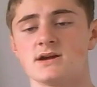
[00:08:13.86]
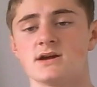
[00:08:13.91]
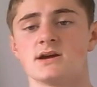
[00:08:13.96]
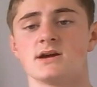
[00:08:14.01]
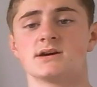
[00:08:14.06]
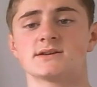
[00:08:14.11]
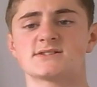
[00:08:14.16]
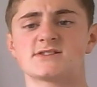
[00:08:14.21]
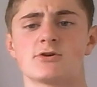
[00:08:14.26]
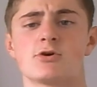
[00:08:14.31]

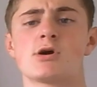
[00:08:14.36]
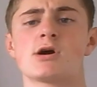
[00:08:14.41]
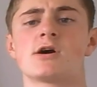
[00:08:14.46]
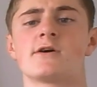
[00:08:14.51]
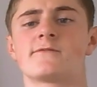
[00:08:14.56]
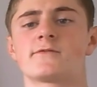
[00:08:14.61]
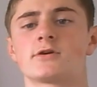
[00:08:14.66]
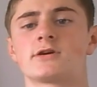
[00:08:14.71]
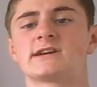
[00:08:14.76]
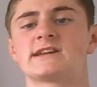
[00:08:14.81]
So I've
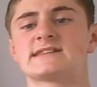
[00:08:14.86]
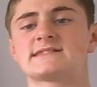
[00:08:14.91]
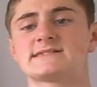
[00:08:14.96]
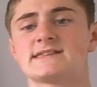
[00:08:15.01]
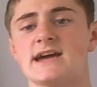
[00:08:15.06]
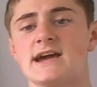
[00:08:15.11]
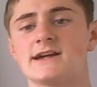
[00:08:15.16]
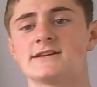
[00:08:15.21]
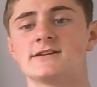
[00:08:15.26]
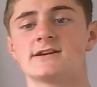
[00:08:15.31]
already
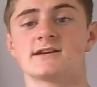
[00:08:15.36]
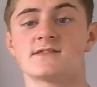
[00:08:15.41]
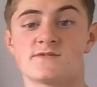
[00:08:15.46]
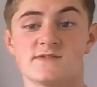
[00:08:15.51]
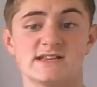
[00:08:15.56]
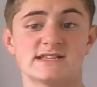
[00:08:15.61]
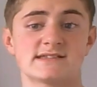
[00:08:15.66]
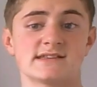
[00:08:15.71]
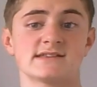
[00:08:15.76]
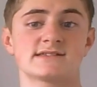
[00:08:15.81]
said,
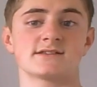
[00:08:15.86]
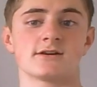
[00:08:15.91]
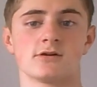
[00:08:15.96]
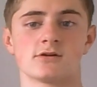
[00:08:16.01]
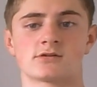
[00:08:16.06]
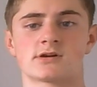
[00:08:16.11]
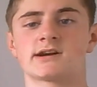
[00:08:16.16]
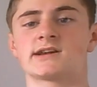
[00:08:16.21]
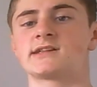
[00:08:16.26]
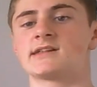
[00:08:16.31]
this is
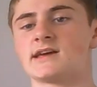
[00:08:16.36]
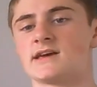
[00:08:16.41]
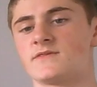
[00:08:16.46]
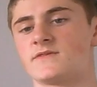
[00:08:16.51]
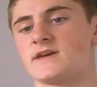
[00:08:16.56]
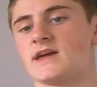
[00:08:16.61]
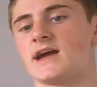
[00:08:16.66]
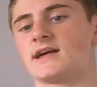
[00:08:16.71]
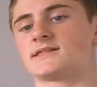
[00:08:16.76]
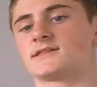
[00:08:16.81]
already at
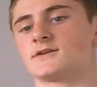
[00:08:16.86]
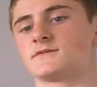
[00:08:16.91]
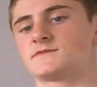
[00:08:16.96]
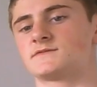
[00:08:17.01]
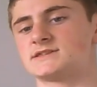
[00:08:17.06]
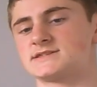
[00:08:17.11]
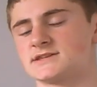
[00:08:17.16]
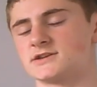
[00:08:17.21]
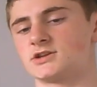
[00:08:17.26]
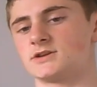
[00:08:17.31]
the end of the
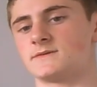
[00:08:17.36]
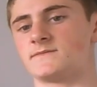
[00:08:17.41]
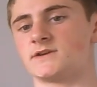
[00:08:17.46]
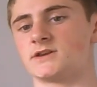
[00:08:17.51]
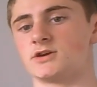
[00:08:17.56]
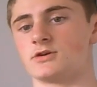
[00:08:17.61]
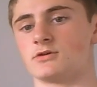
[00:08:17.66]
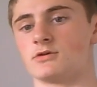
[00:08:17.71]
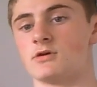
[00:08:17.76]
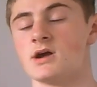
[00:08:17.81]

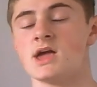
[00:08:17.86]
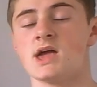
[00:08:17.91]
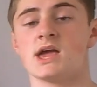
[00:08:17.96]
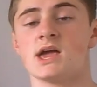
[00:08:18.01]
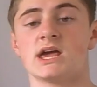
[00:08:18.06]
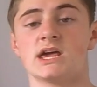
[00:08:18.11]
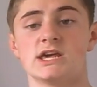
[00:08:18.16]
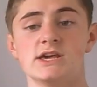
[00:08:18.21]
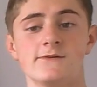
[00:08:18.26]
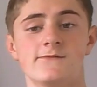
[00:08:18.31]
video.
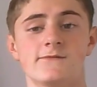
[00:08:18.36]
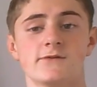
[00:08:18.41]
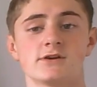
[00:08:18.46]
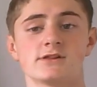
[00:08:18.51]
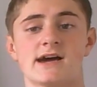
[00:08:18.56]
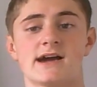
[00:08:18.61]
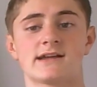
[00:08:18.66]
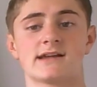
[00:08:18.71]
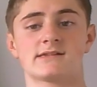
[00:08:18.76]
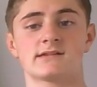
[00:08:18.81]
If you
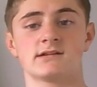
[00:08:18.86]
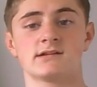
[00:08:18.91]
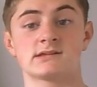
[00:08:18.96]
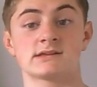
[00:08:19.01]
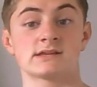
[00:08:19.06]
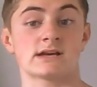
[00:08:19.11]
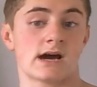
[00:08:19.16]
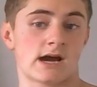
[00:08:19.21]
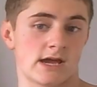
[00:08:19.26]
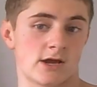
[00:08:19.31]
liked
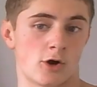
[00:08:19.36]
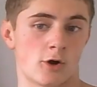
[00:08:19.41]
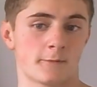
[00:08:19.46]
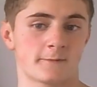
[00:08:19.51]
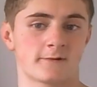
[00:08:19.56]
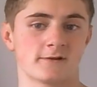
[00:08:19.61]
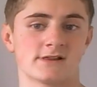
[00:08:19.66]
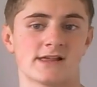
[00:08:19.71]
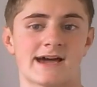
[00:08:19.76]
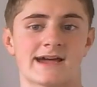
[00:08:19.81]
it, I hope
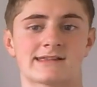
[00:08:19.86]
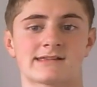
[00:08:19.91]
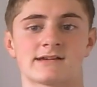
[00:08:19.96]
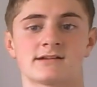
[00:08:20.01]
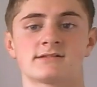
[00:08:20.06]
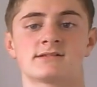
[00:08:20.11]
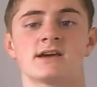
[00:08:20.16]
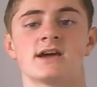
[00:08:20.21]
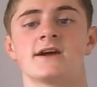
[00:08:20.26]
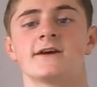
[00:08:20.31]
you liked
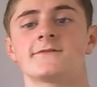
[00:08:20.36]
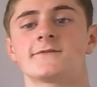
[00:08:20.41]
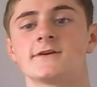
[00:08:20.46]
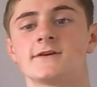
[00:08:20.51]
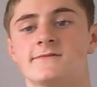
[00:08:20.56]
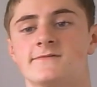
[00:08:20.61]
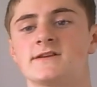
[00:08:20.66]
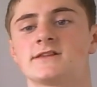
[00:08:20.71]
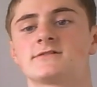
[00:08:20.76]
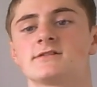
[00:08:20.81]
it, feel
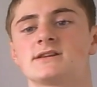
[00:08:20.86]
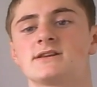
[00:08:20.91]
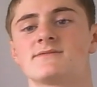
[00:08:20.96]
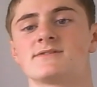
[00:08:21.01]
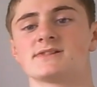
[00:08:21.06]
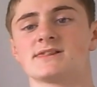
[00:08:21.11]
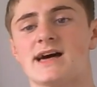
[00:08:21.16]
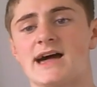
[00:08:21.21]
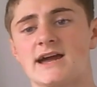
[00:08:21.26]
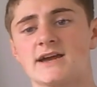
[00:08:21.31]
free to leave a
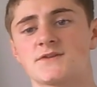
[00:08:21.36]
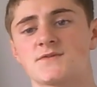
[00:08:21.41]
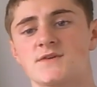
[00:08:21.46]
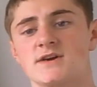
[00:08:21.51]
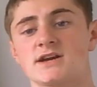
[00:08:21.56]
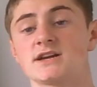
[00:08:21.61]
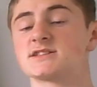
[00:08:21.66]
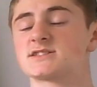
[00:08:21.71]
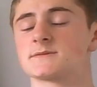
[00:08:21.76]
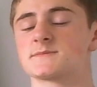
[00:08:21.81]
like there
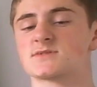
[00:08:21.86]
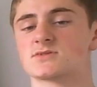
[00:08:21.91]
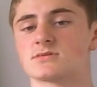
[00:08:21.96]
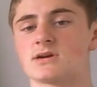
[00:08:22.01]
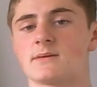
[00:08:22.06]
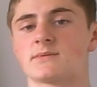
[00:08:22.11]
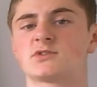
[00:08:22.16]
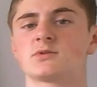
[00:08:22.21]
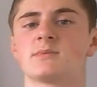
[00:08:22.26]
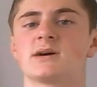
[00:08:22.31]
and
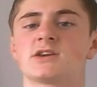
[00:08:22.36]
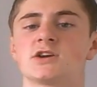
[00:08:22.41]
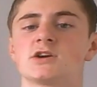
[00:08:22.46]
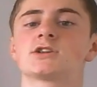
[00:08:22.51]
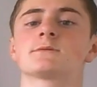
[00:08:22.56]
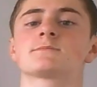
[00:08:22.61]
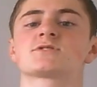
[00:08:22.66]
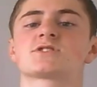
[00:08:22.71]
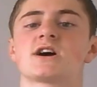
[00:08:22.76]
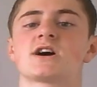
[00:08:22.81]
subscribe to my
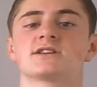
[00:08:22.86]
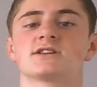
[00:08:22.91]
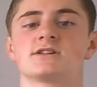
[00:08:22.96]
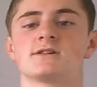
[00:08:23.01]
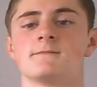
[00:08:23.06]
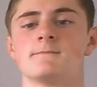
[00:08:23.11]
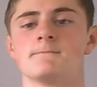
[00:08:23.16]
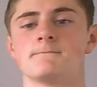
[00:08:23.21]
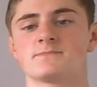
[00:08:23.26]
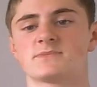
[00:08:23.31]
YouTube
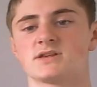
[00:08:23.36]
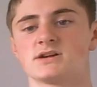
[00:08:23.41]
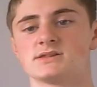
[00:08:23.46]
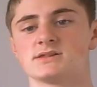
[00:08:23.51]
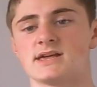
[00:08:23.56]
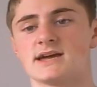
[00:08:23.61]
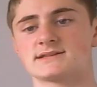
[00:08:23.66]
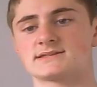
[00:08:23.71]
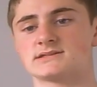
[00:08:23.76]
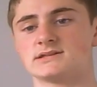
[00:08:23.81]
channel. Till
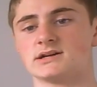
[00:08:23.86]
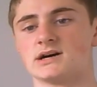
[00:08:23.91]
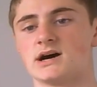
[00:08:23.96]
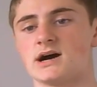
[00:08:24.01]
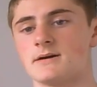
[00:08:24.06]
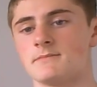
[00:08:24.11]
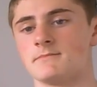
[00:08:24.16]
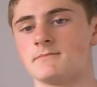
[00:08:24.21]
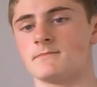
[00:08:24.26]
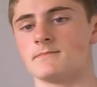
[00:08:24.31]
next
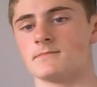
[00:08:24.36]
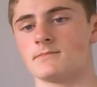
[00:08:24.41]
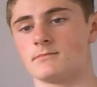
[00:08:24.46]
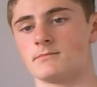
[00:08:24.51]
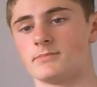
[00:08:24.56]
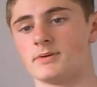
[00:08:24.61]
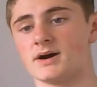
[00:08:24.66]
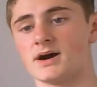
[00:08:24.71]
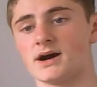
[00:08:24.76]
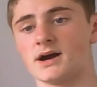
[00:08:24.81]
time,
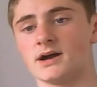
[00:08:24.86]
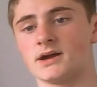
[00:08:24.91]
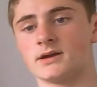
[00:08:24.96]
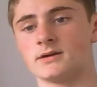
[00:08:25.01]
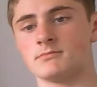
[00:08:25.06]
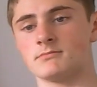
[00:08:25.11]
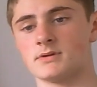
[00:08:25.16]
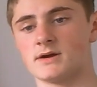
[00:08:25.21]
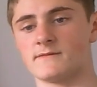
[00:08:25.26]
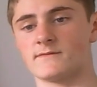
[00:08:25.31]

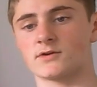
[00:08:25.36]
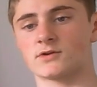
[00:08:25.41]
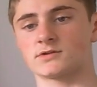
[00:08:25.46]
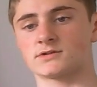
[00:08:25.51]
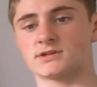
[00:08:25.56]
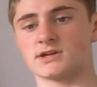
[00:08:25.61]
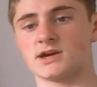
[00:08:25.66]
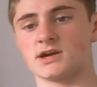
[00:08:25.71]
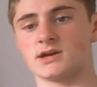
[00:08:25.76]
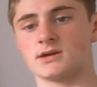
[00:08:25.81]
bye, have a good
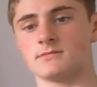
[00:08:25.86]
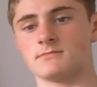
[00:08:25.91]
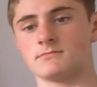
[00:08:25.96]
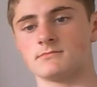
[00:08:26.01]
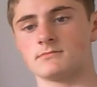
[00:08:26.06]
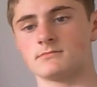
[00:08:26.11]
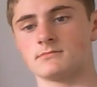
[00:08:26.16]
day.